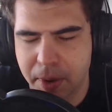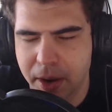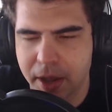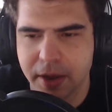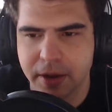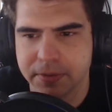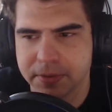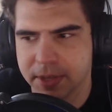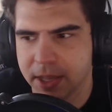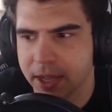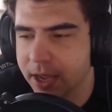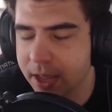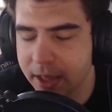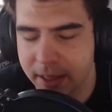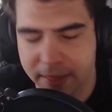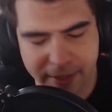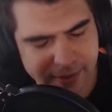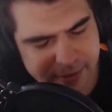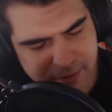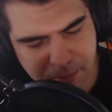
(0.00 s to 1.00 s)
playoffs. Like,
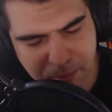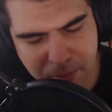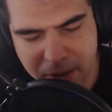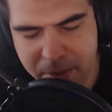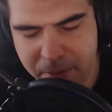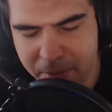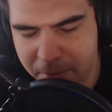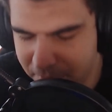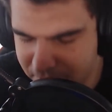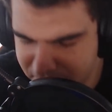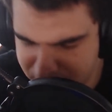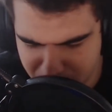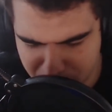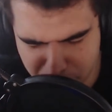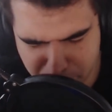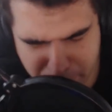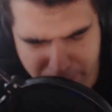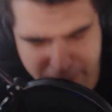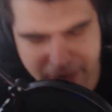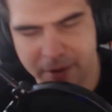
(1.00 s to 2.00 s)
that's the minimum. That's the
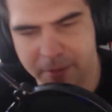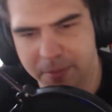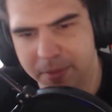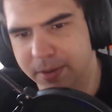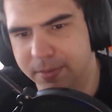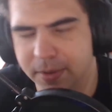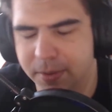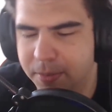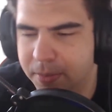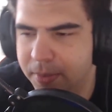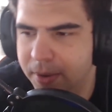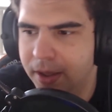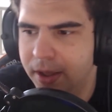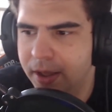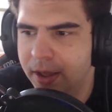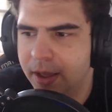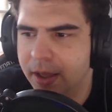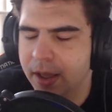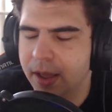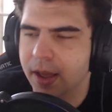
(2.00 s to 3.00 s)
bare minimum.
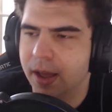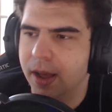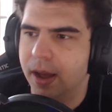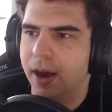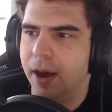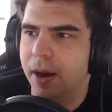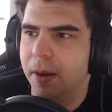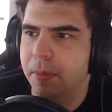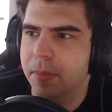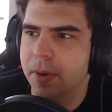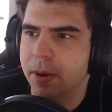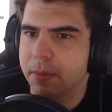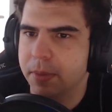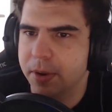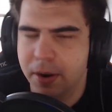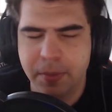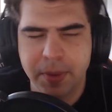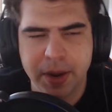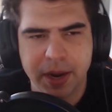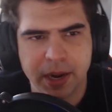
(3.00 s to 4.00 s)
But
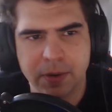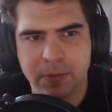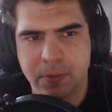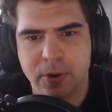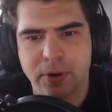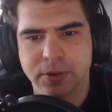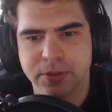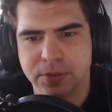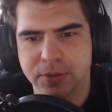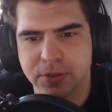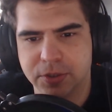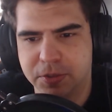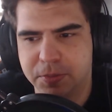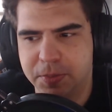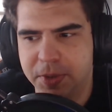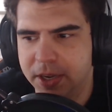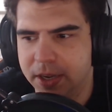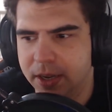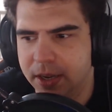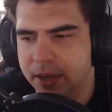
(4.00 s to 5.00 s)
not making Worlds would just
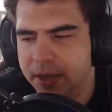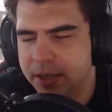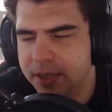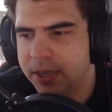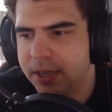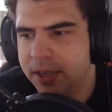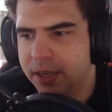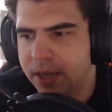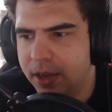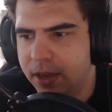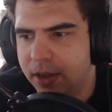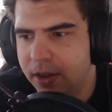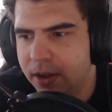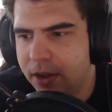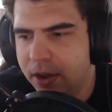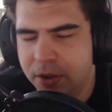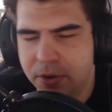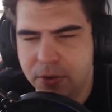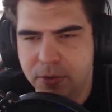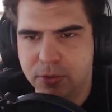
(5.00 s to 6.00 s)
be a
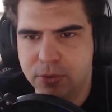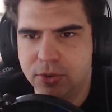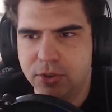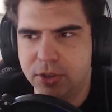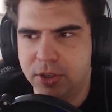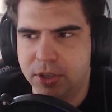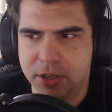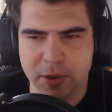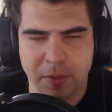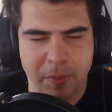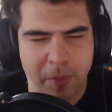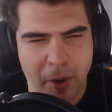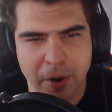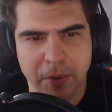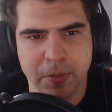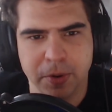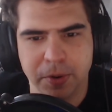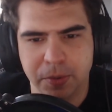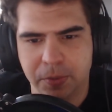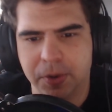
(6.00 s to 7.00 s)
huge
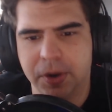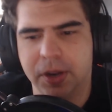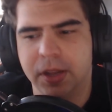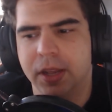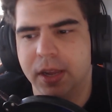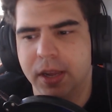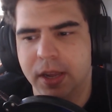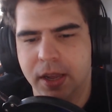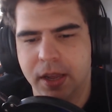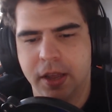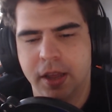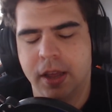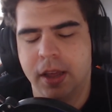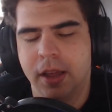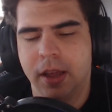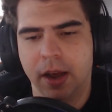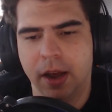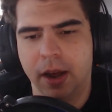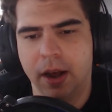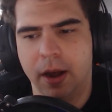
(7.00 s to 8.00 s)
disappointment, really.
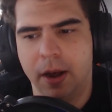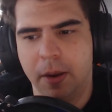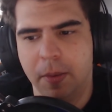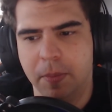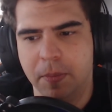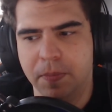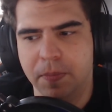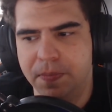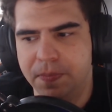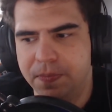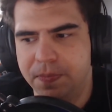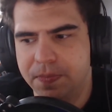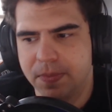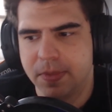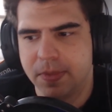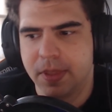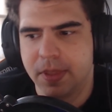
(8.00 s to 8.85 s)
And